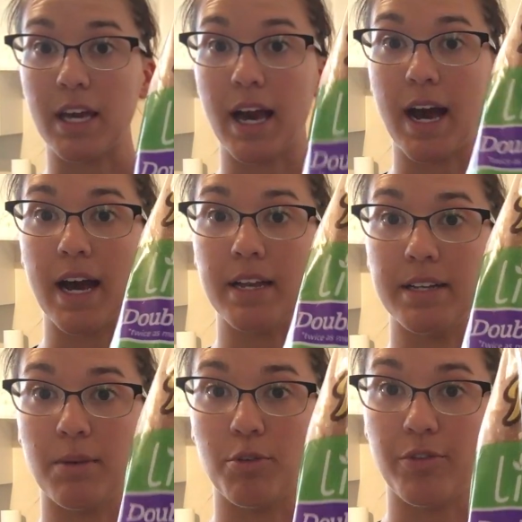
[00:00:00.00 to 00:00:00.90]
got
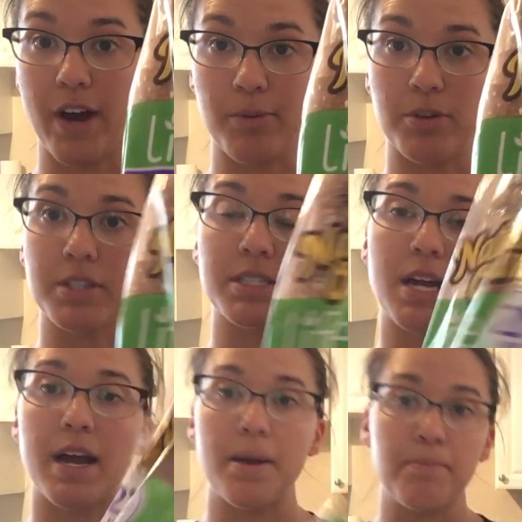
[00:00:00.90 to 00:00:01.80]
double fiber this
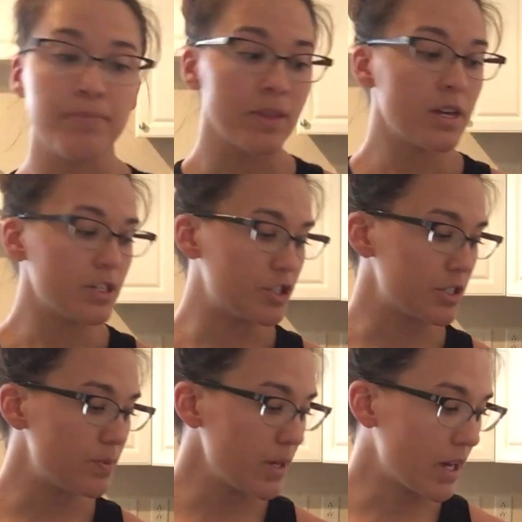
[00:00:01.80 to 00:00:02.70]
time
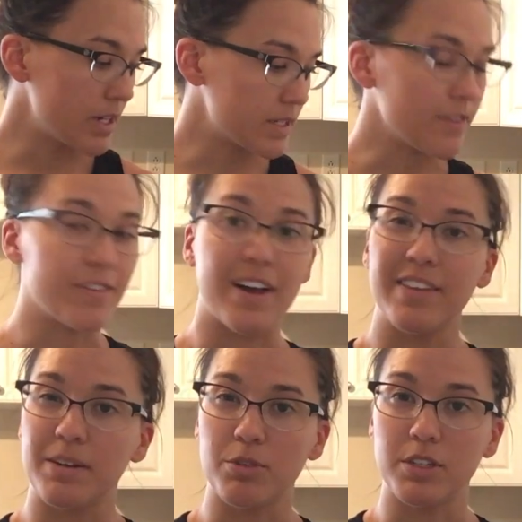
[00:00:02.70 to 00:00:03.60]
just because I found
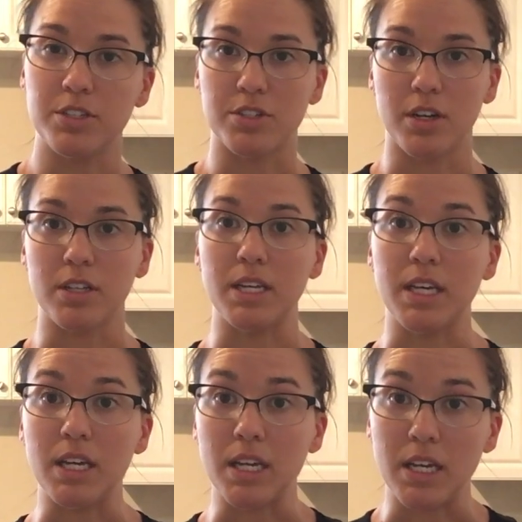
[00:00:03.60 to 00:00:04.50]
that I'm really
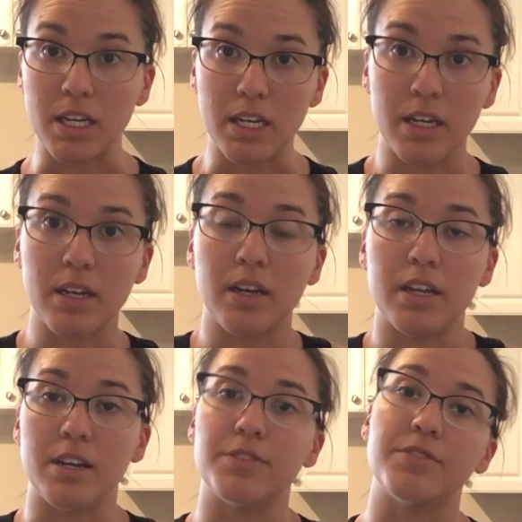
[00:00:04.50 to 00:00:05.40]
struggling eating
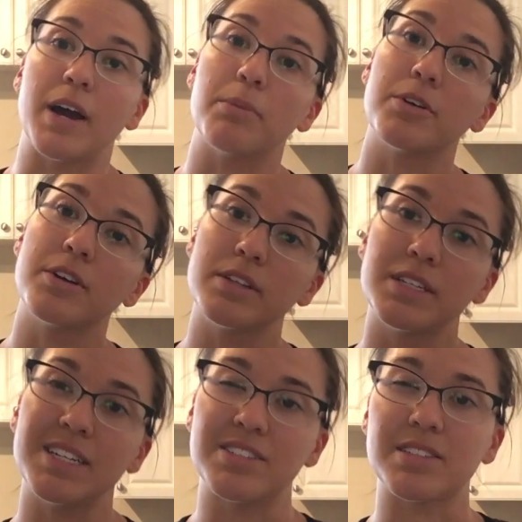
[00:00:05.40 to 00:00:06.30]
enough fiber during the
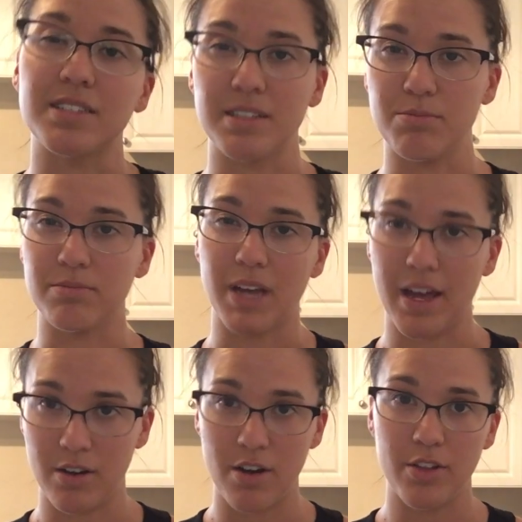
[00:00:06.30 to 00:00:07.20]
day just because I'm
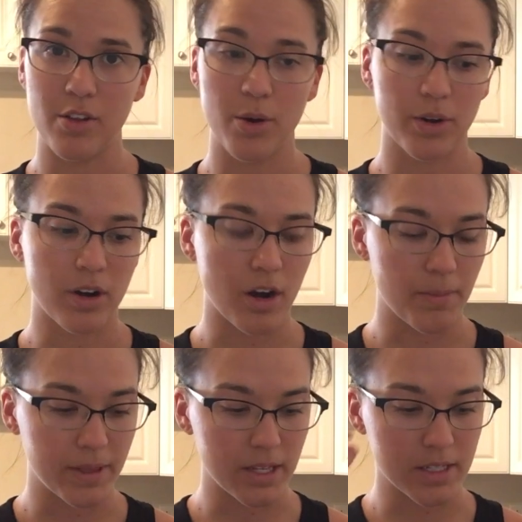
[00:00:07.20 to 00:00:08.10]
kind of on the lower
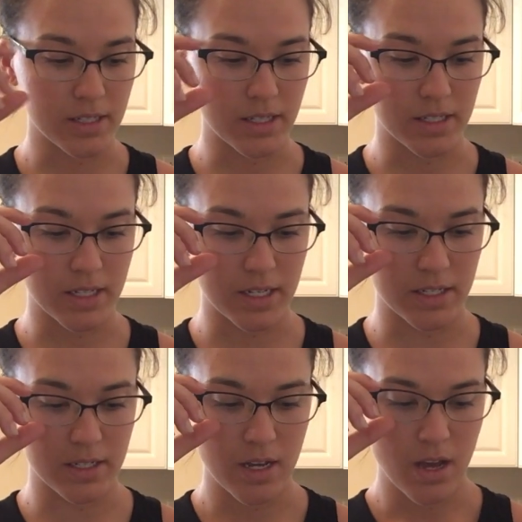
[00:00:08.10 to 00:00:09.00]
carb at this
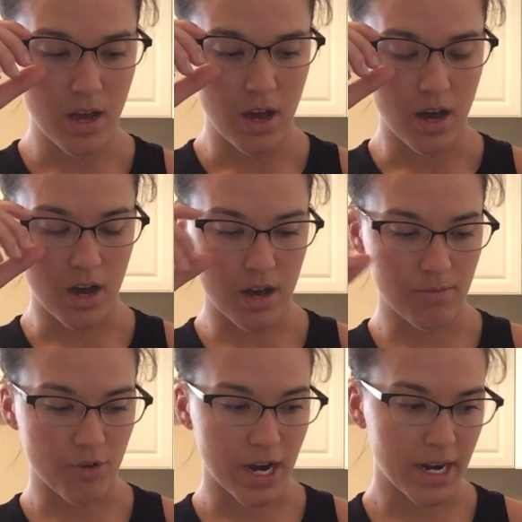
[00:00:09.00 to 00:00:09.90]
end
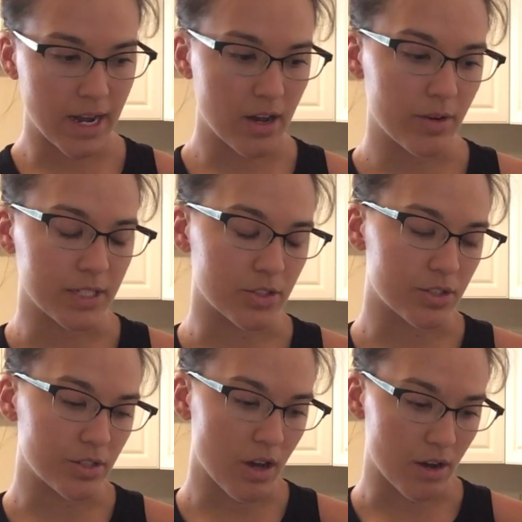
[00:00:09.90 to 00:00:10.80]
right now, and
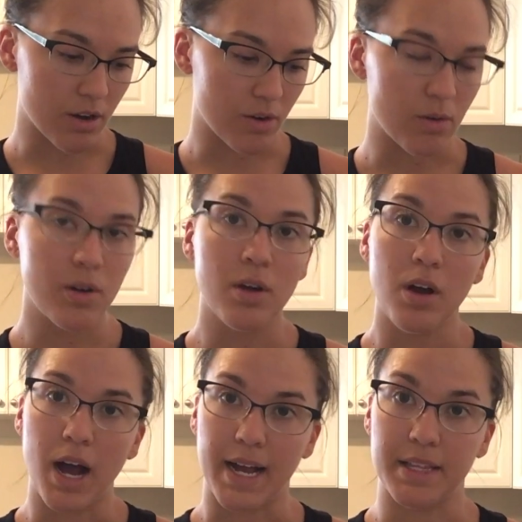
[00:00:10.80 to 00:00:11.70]
so
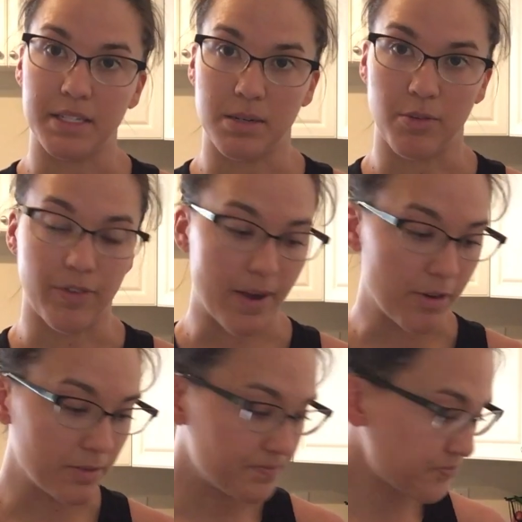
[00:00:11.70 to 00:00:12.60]
I got the double fiber.